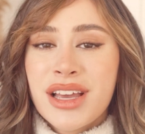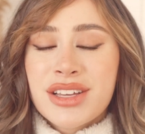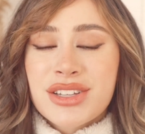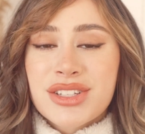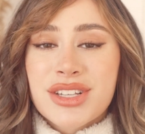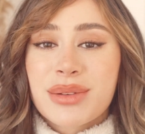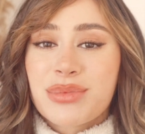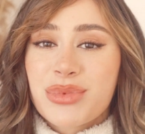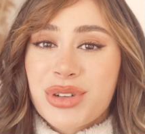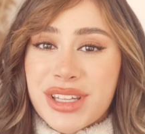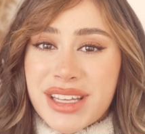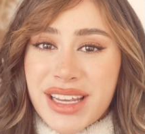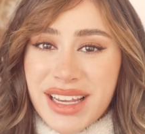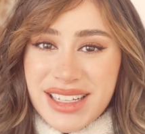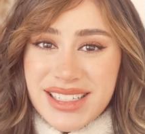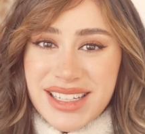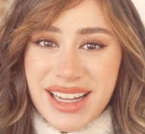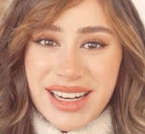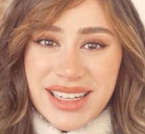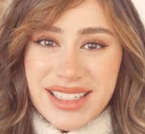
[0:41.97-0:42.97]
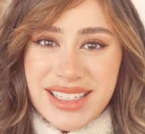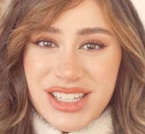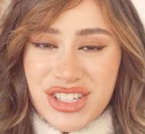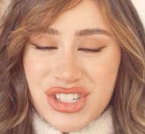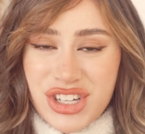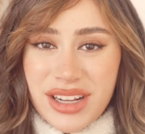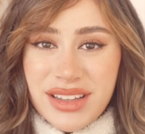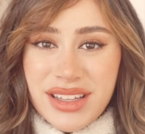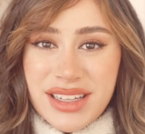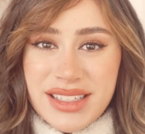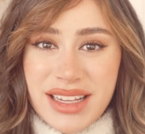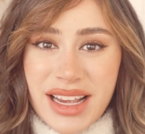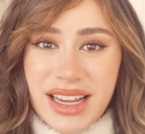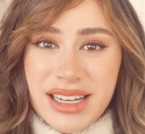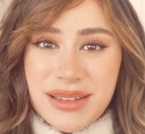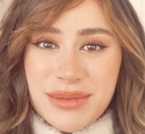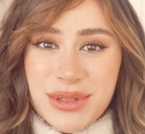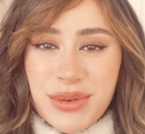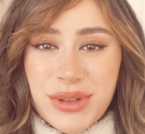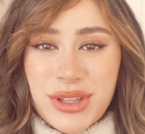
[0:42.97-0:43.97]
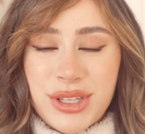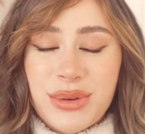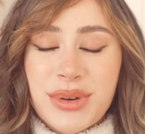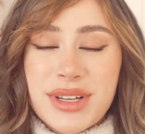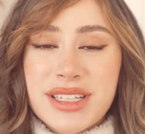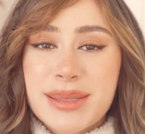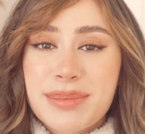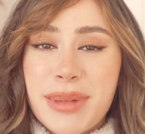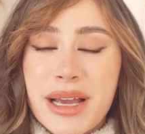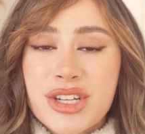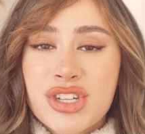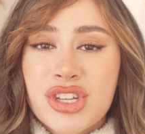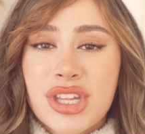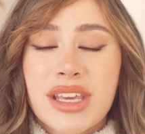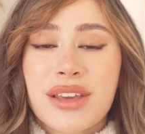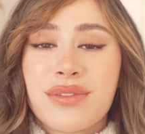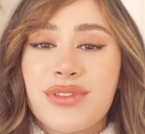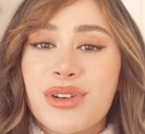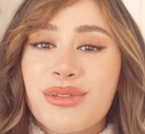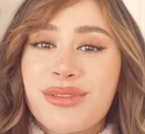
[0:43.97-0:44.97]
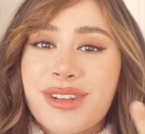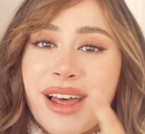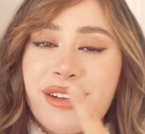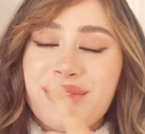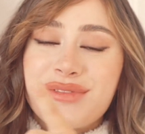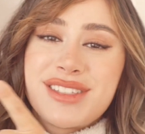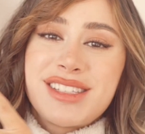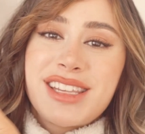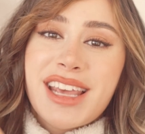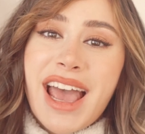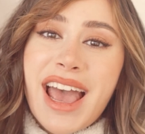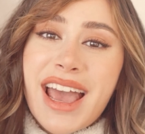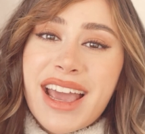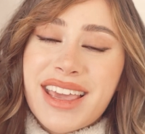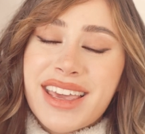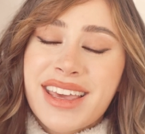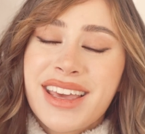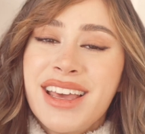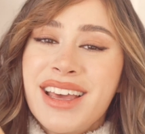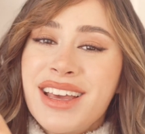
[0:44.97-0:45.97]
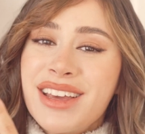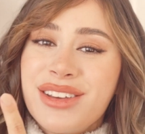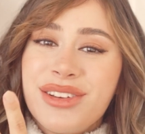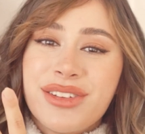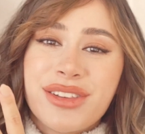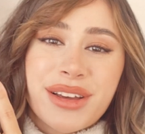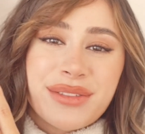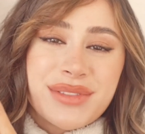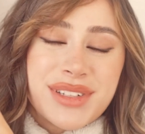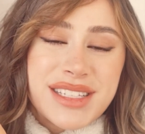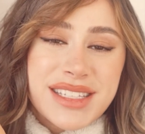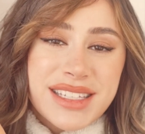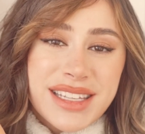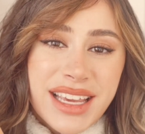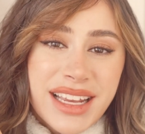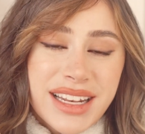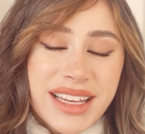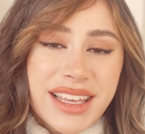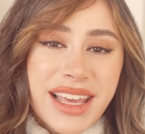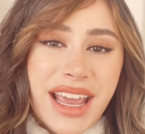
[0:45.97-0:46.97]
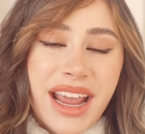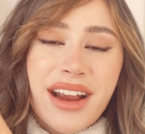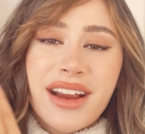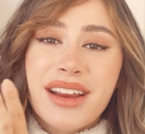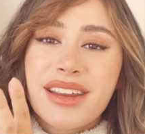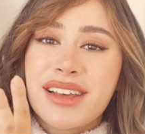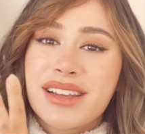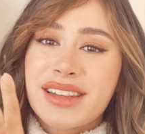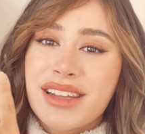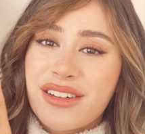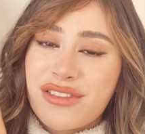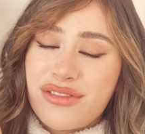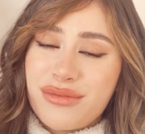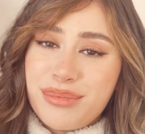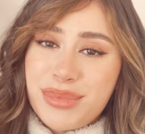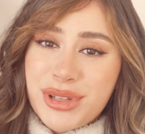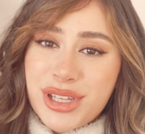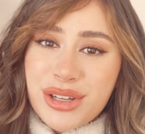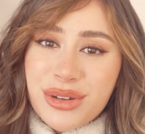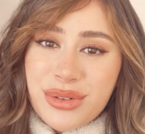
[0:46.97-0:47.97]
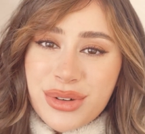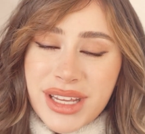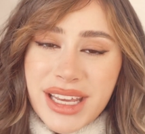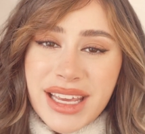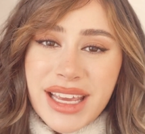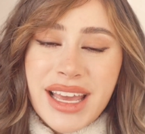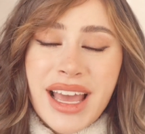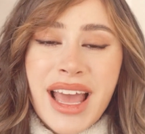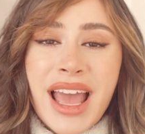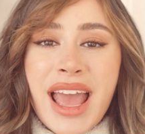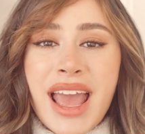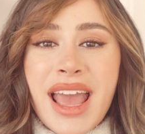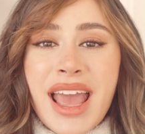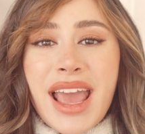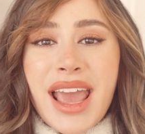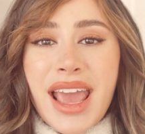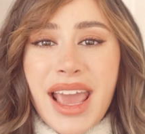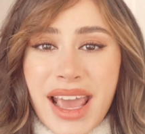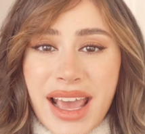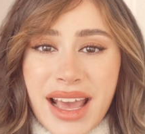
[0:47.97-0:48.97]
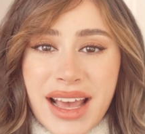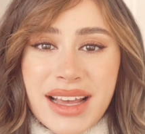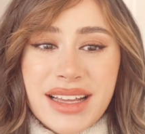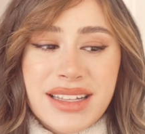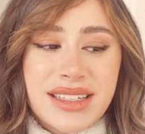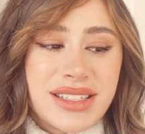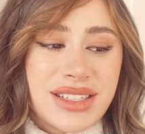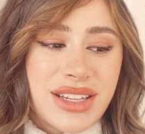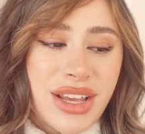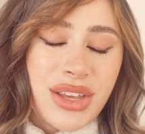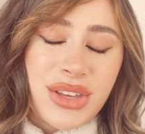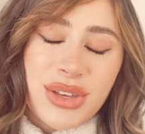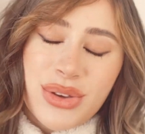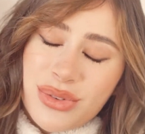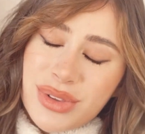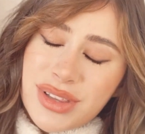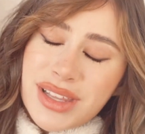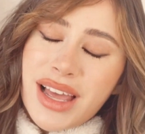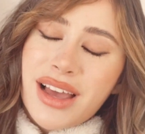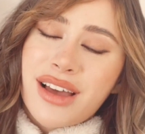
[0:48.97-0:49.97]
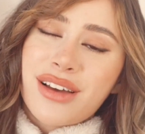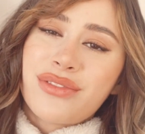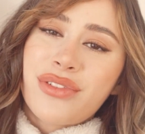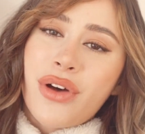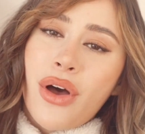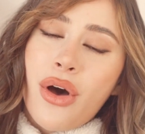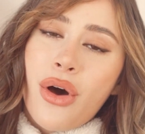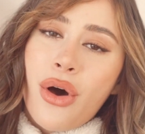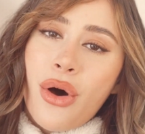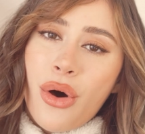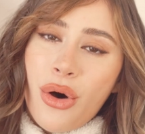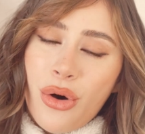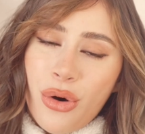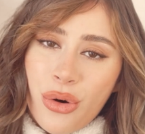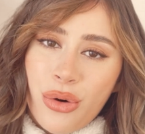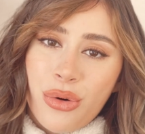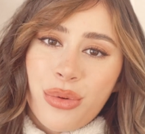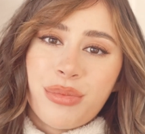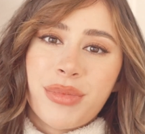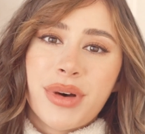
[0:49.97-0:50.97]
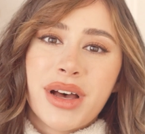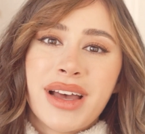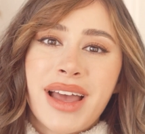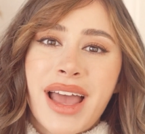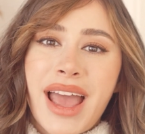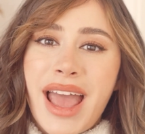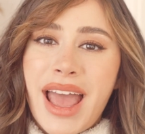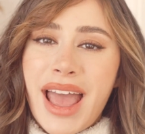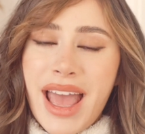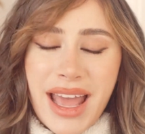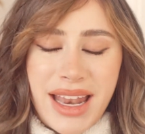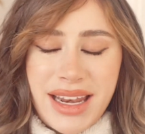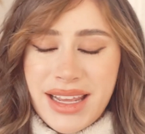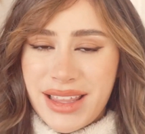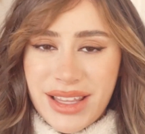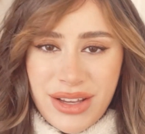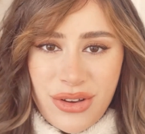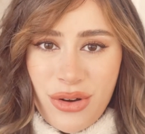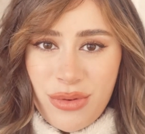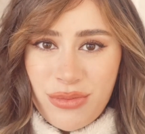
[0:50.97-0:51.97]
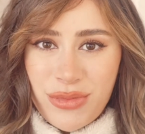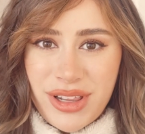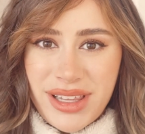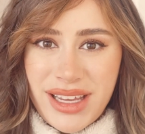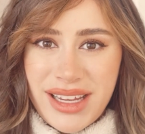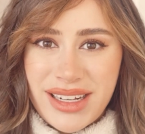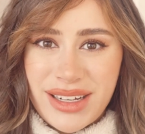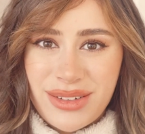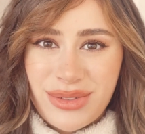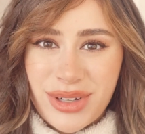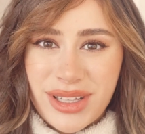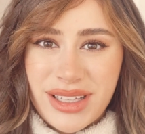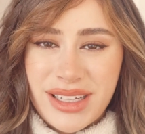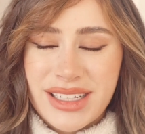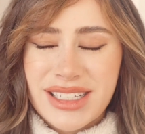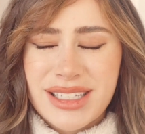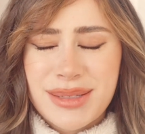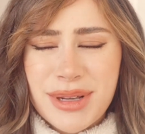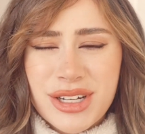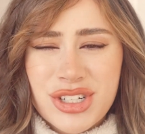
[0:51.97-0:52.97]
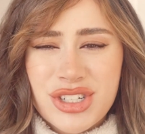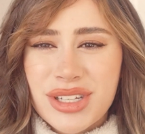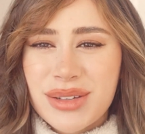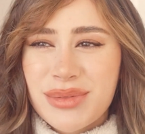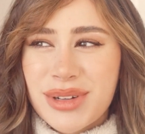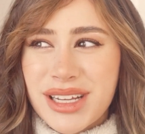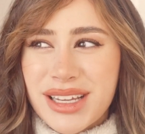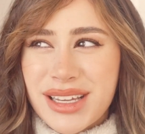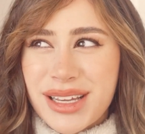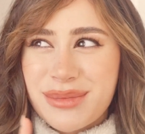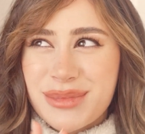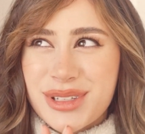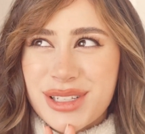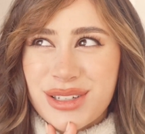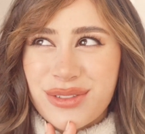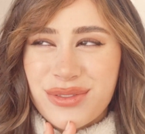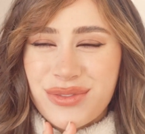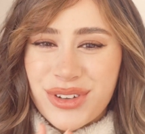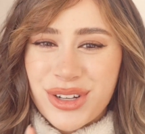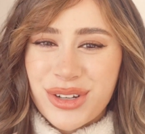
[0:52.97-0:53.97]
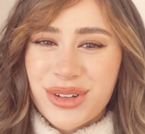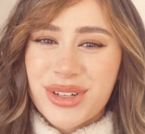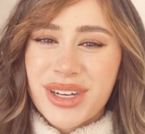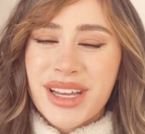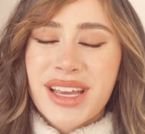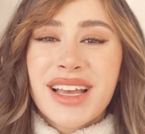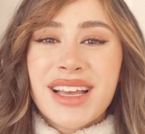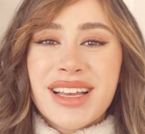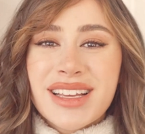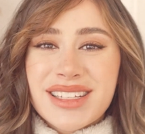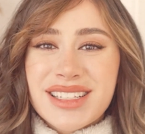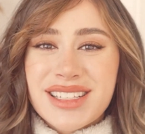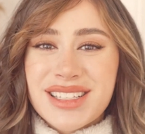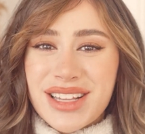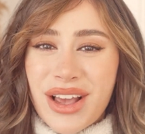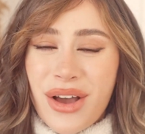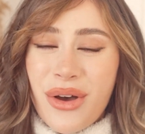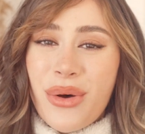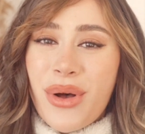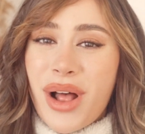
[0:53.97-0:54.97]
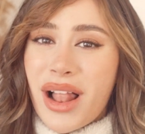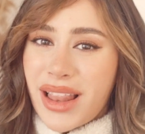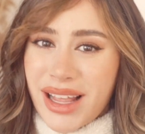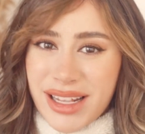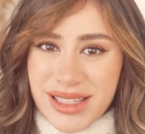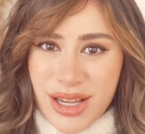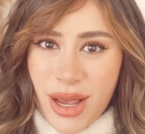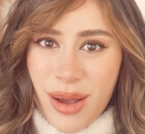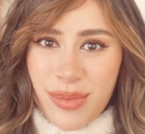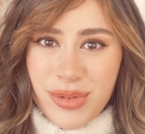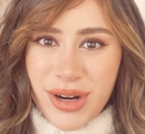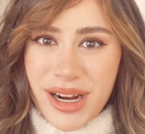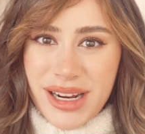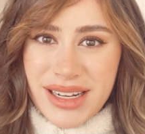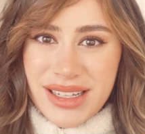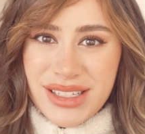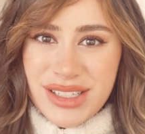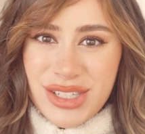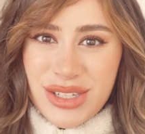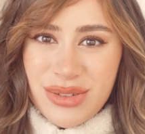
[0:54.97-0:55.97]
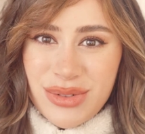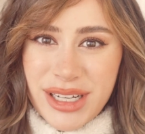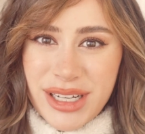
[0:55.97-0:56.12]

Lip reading: So I'm really excited to share these items with you, especially if you love tech, you love skincare, you love beauty, and you love anything home related really, especially when it comes to food. So let's hop right into